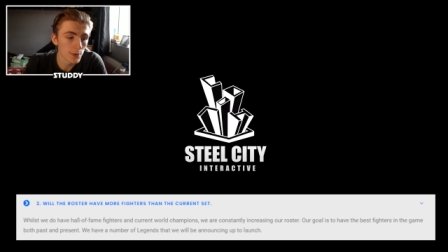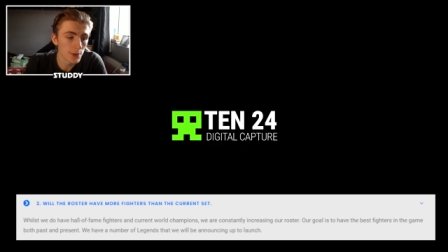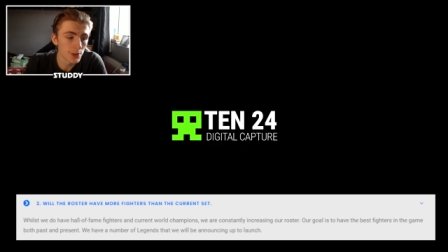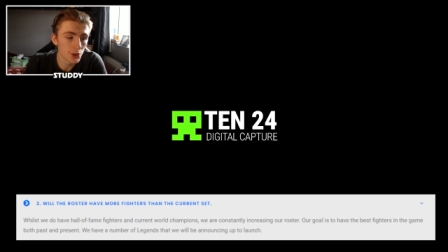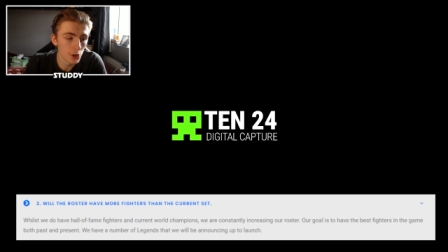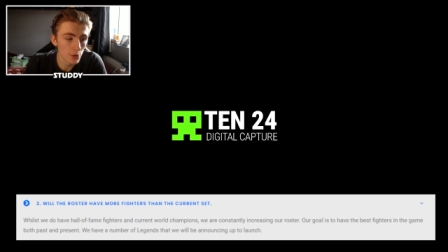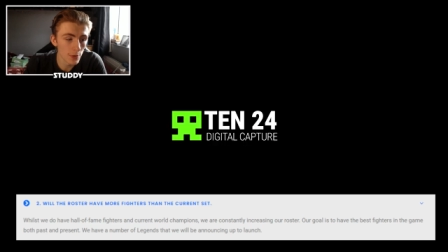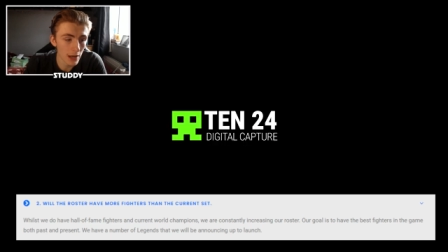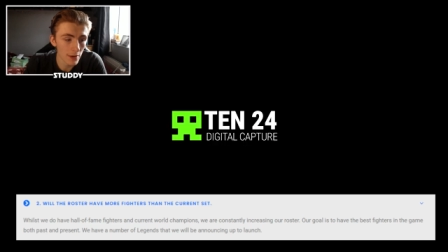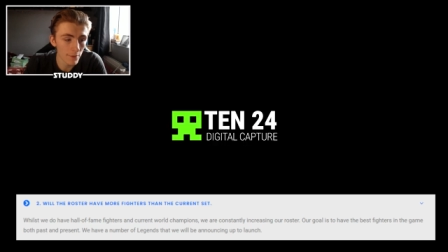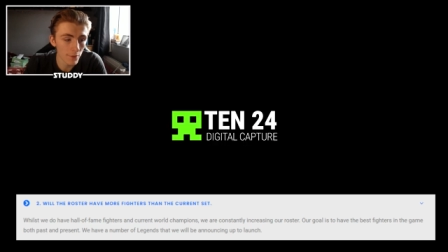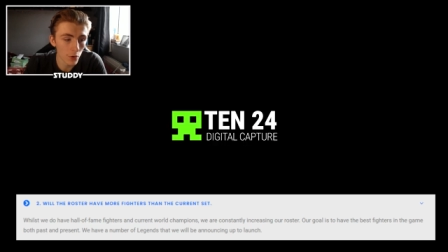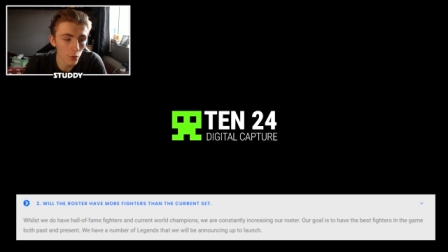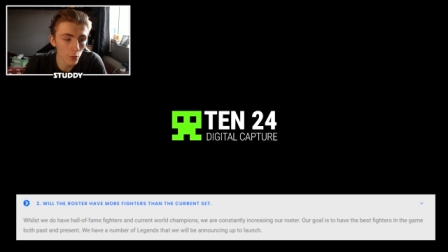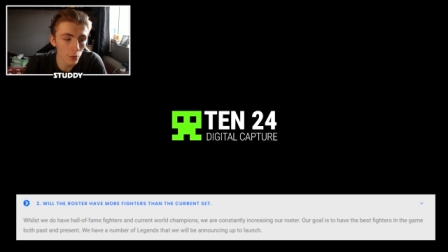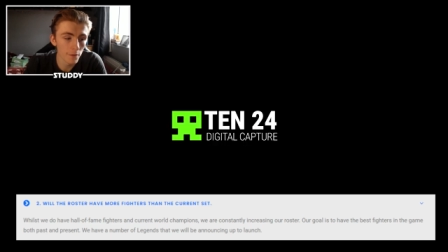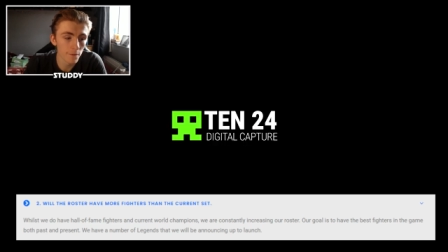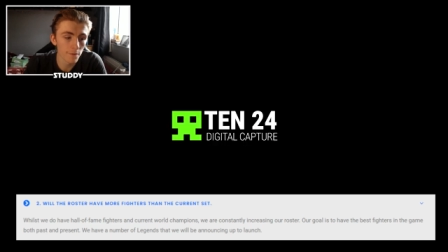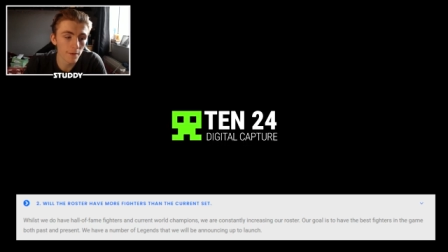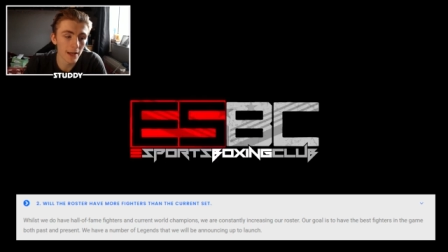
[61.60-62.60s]
we do have
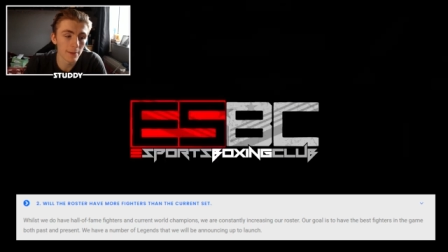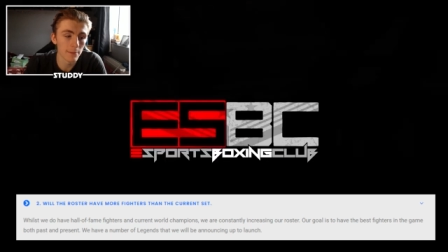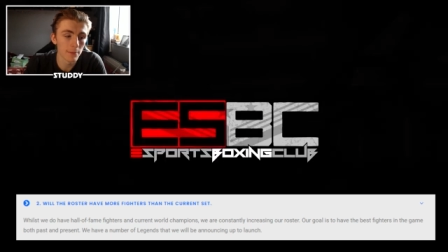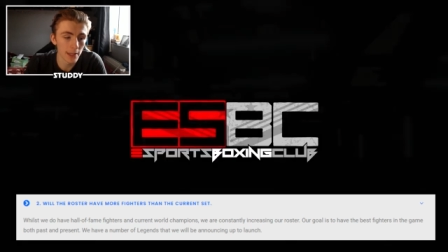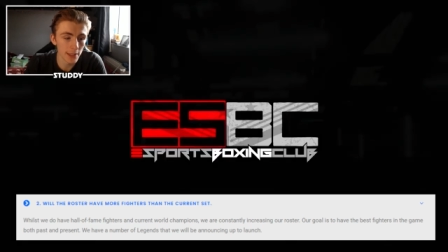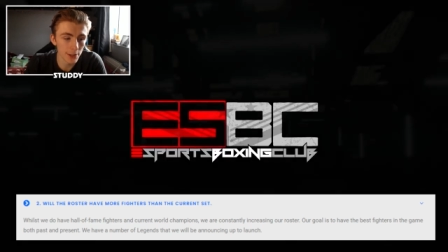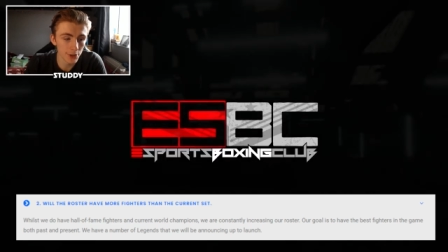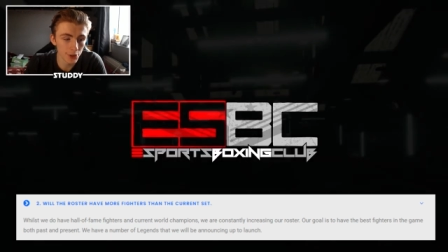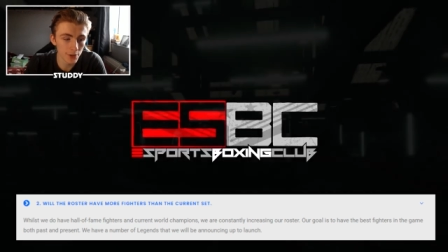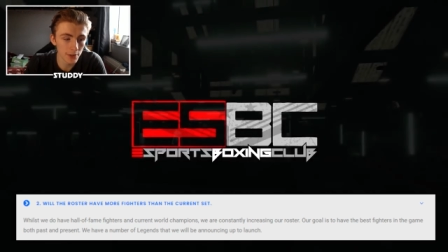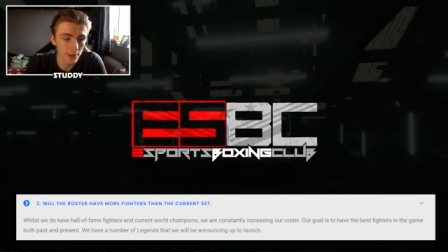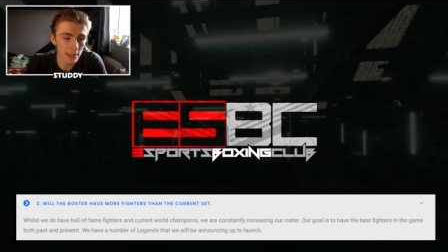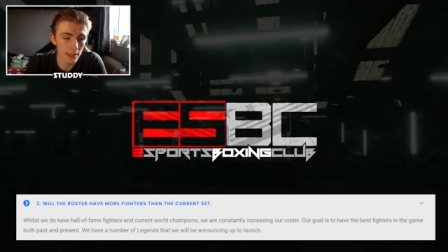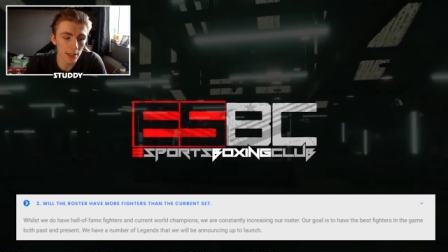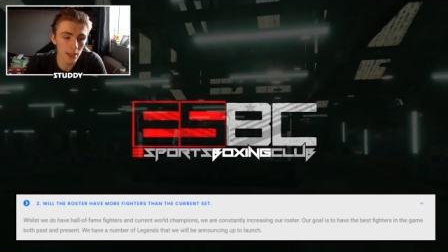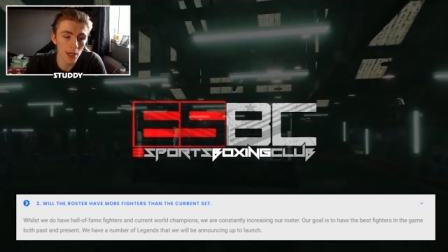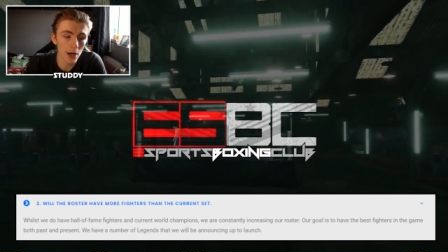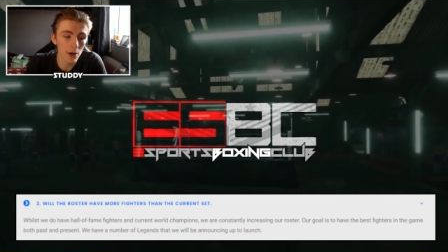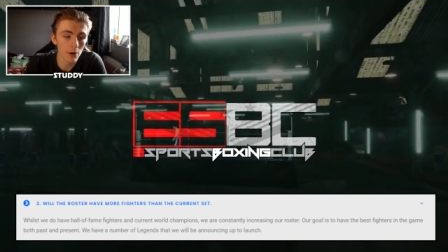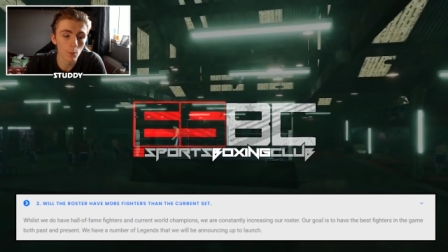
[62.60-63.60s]
Hall of Fame legends
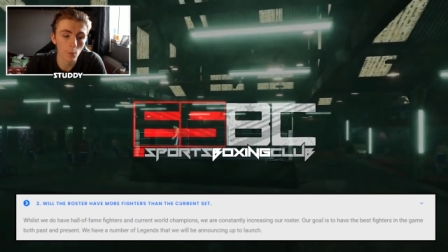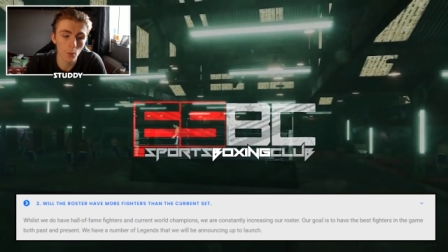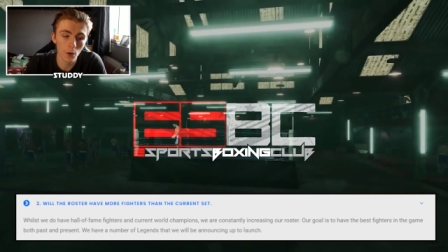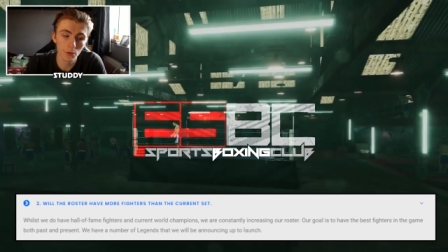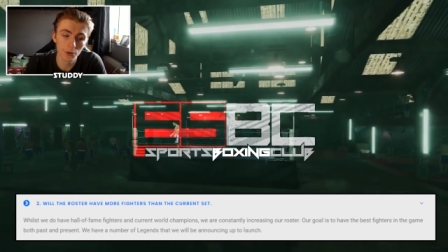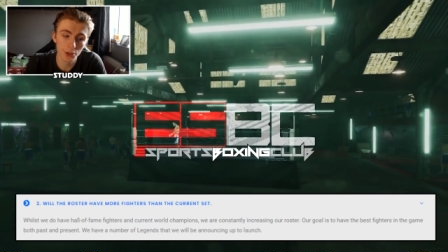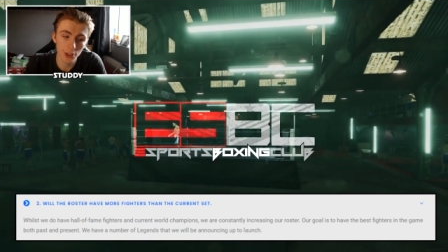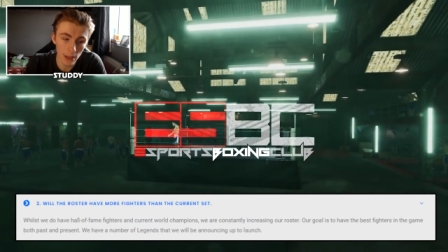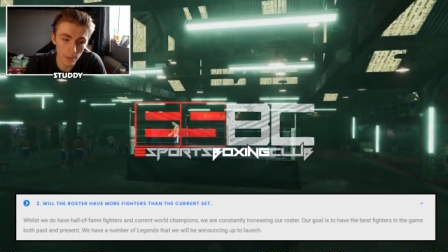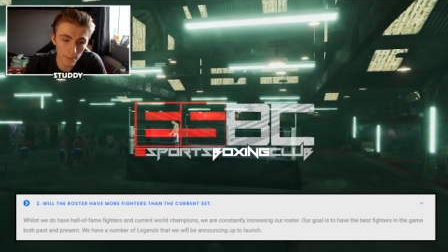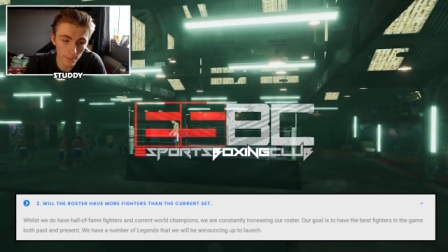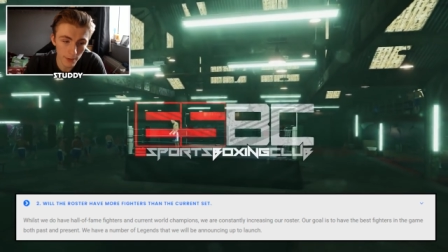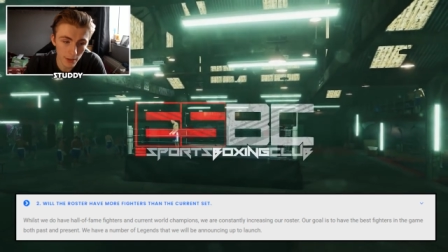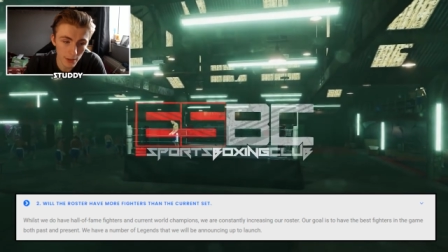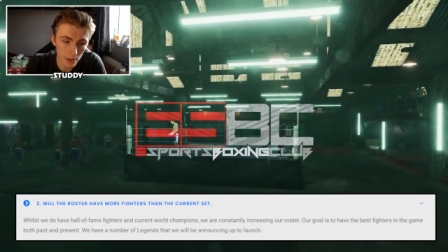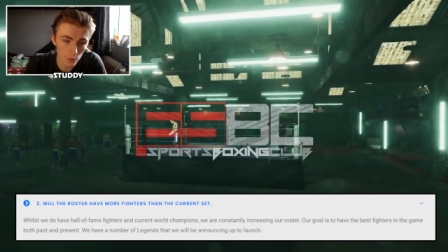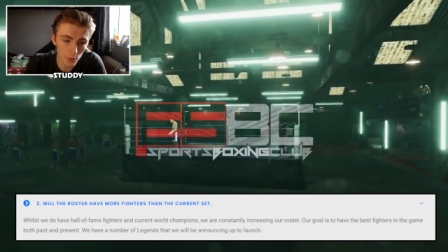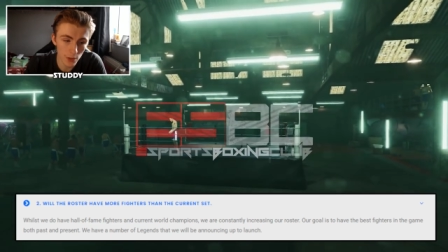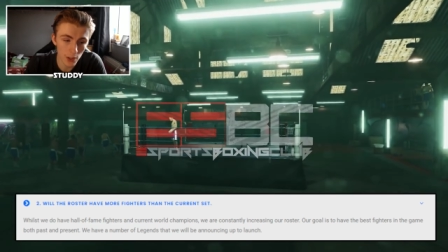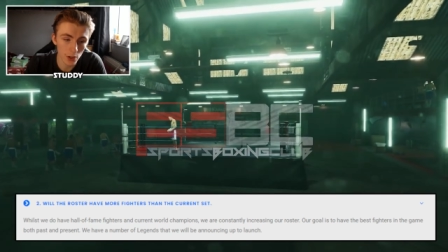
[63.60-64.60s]
and current world
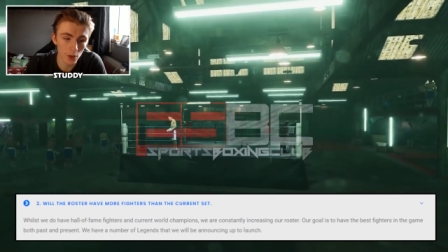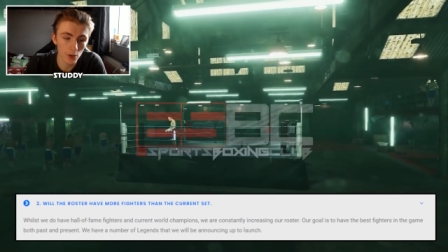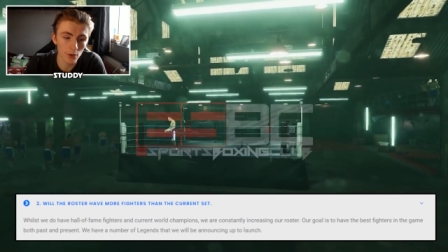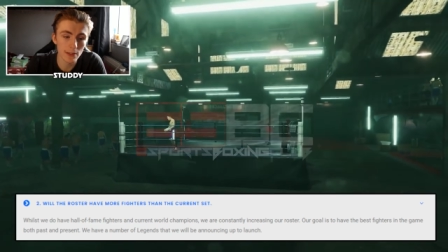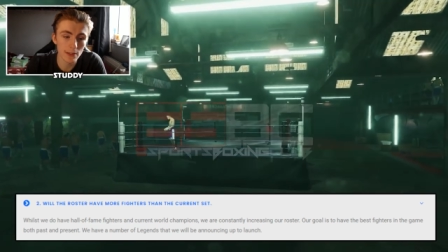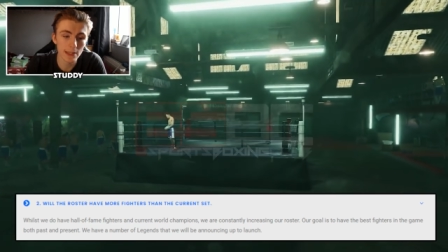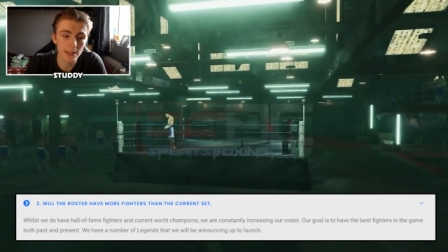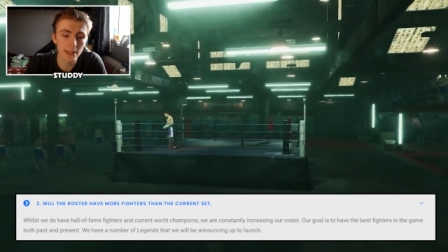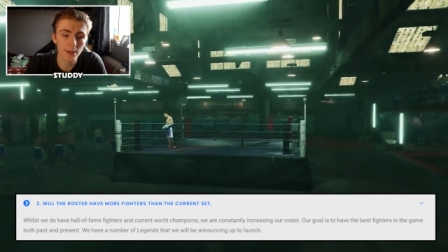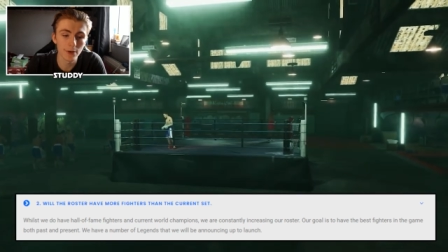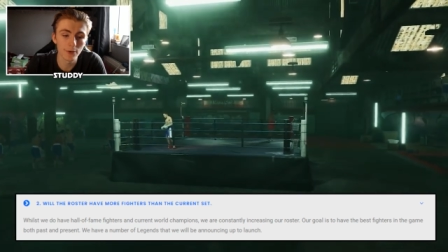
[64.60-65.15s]
champions, we are constantly